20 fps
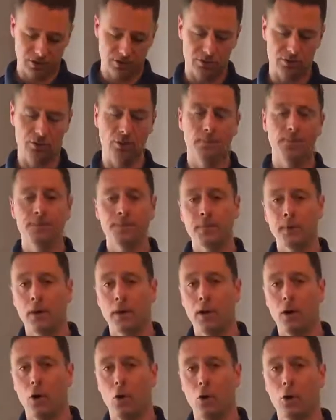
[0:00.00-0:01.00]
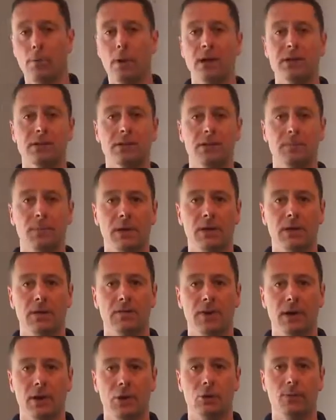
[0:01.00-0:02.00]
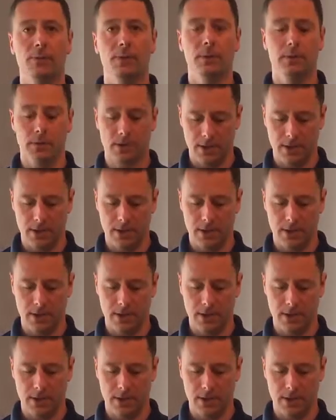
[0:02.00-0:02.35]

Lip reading: So hope this has been of help,